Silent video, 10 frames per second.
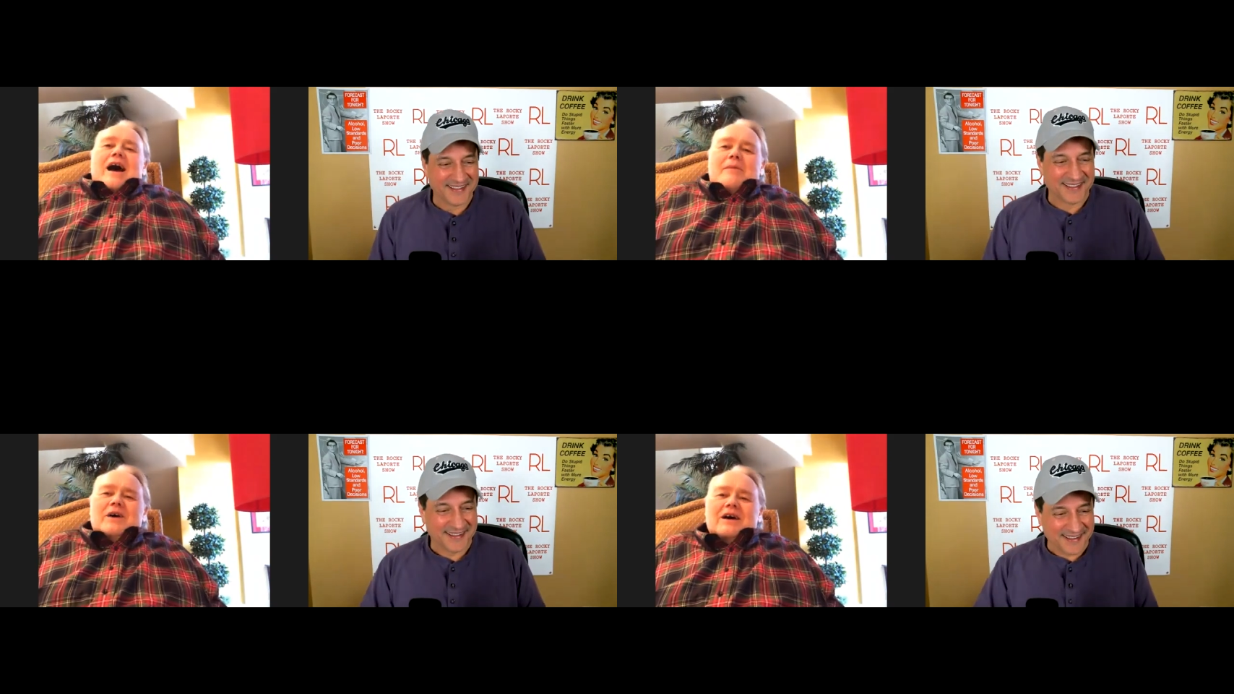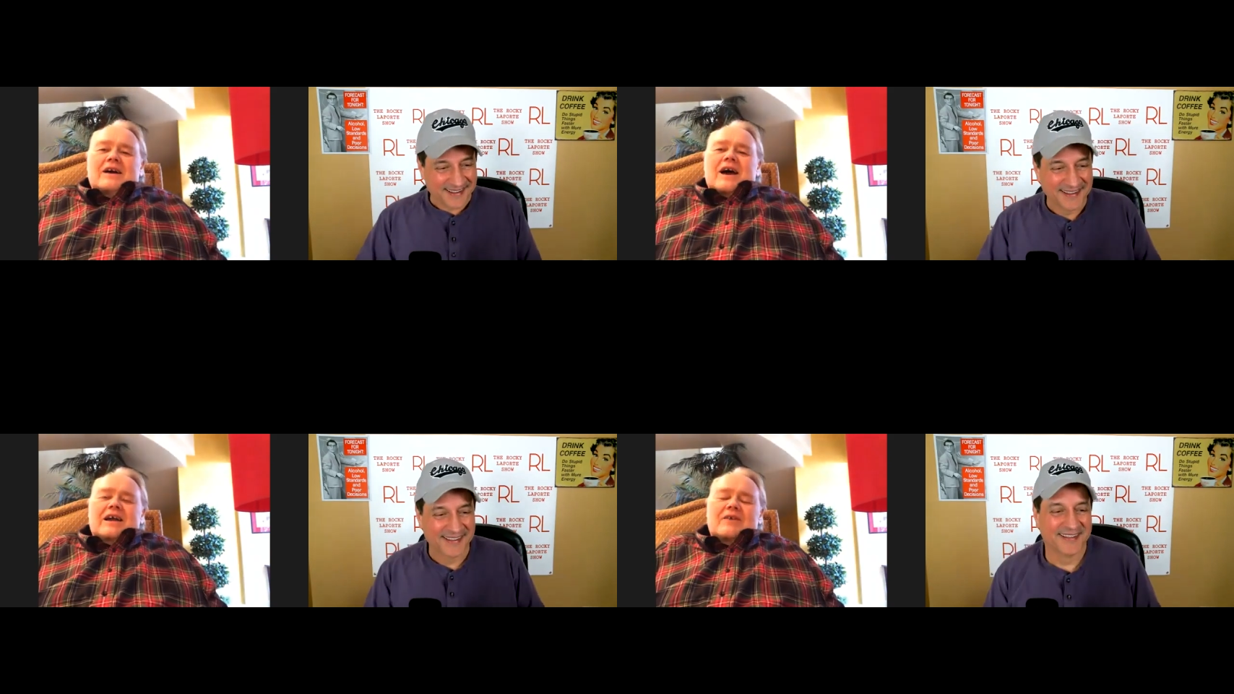Speaker 1: I'm a
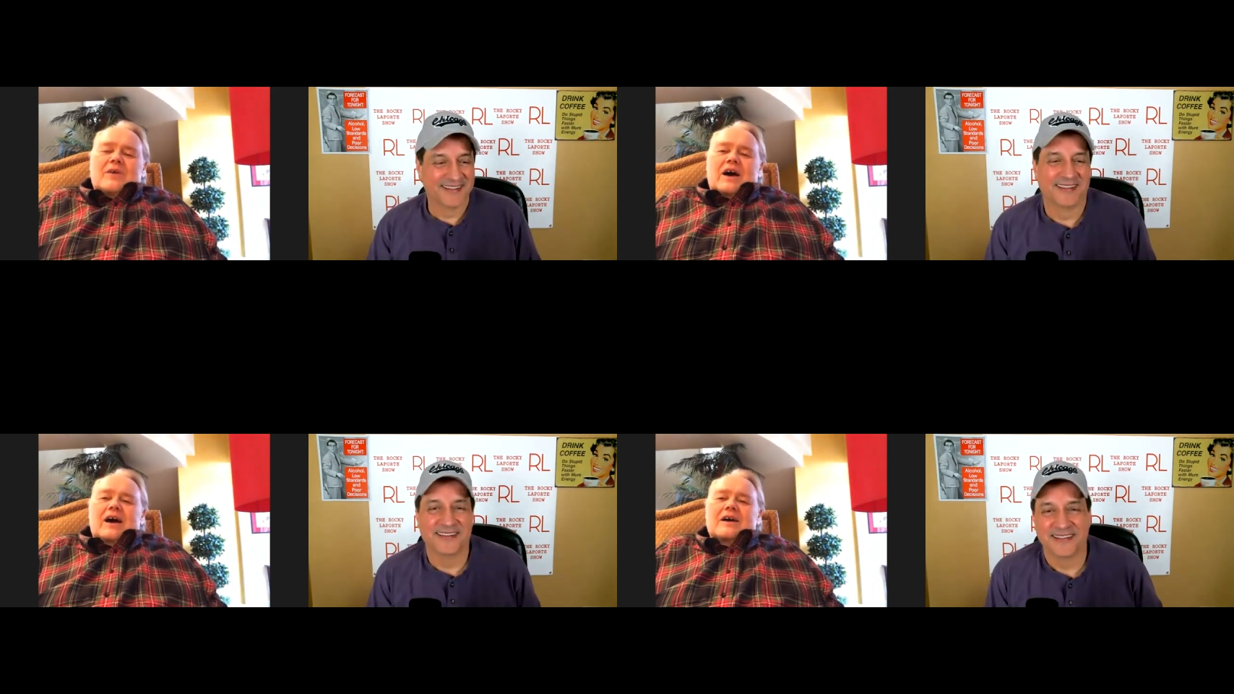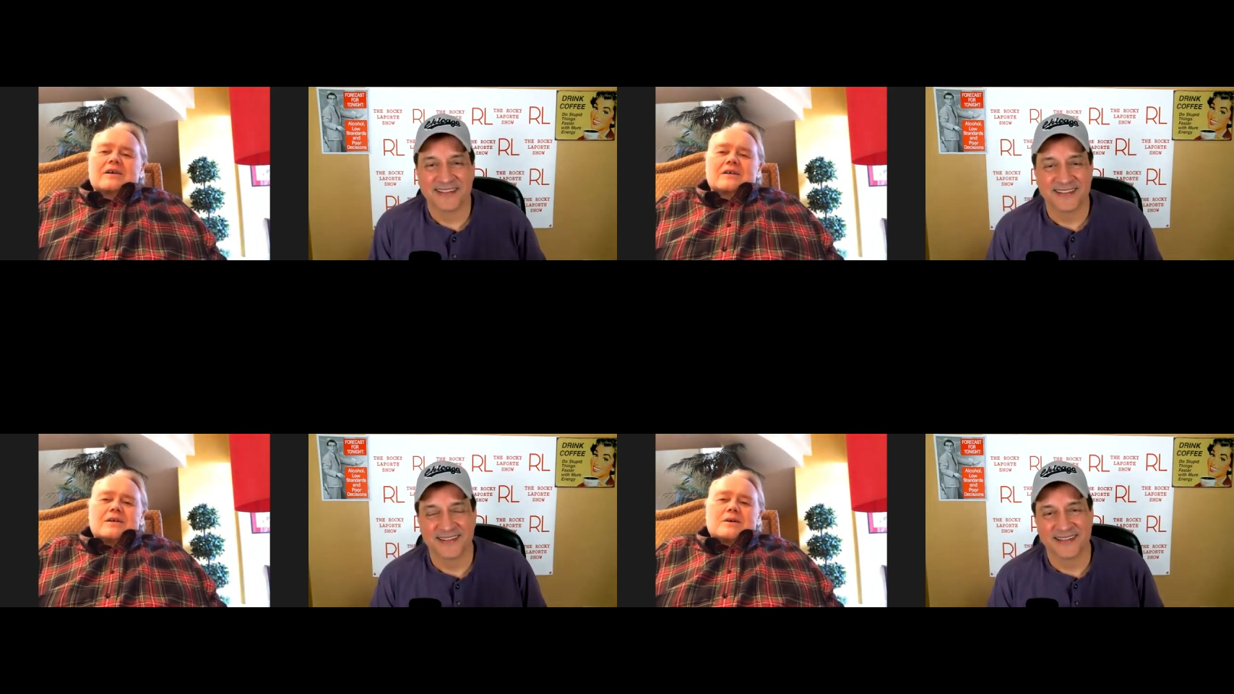kind of a
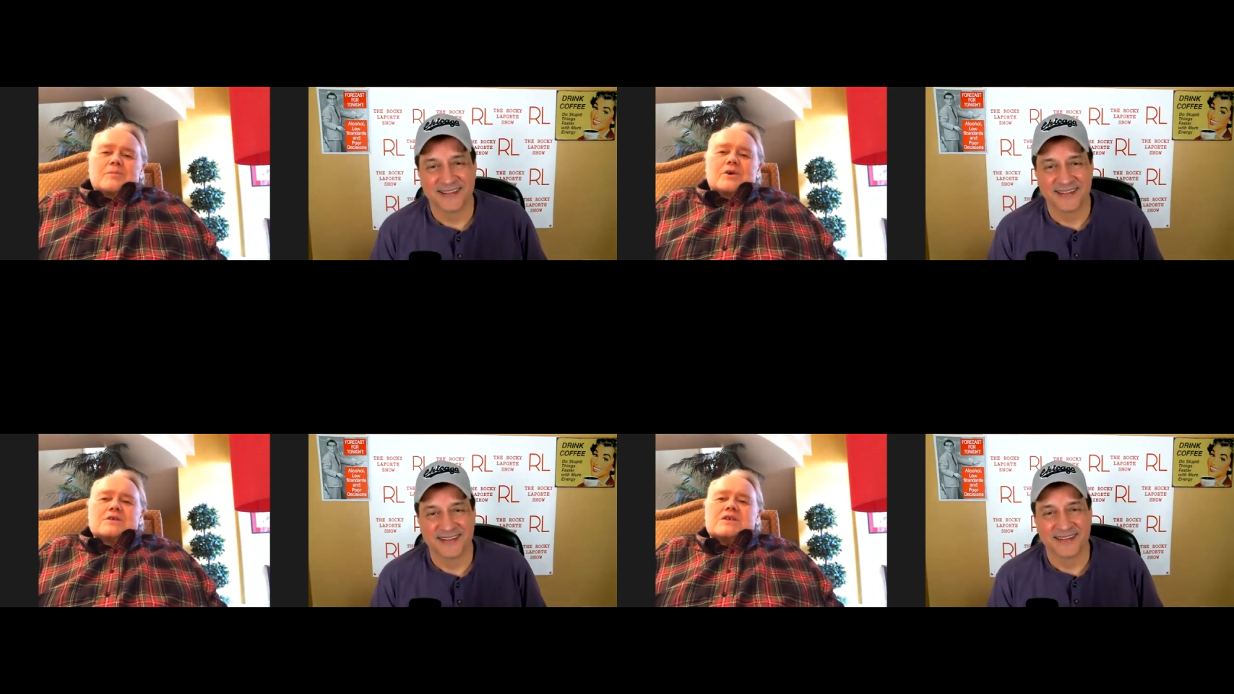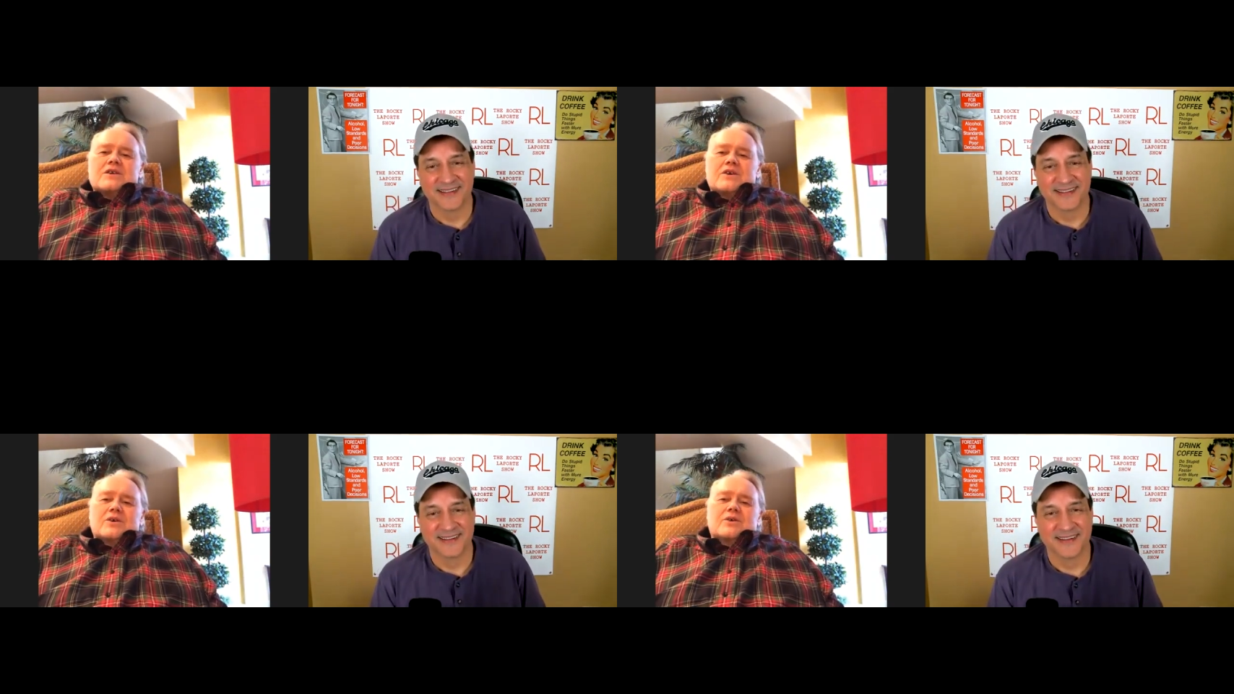
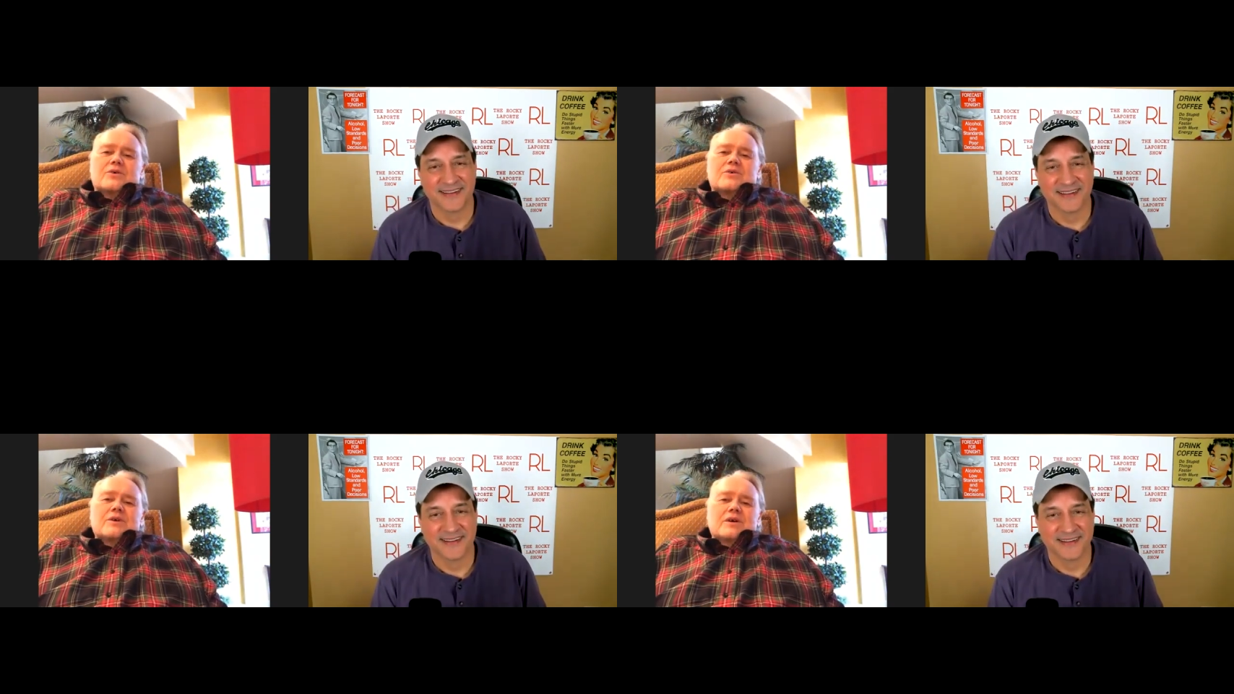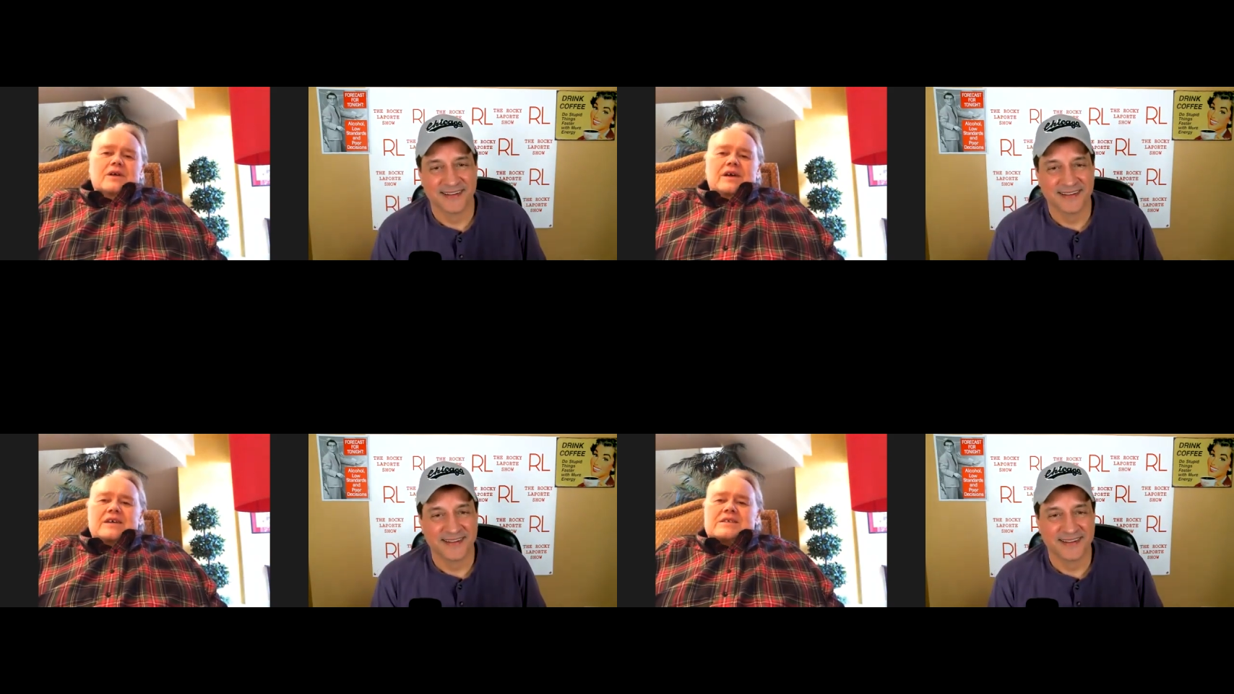person who
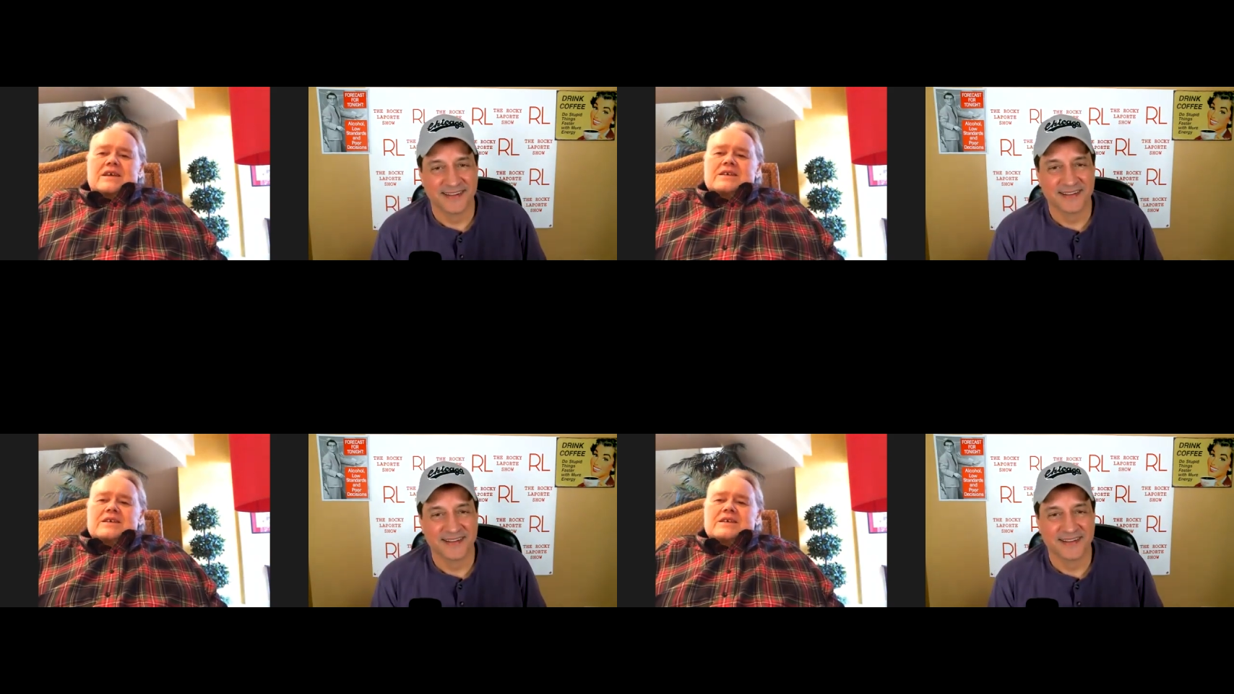is a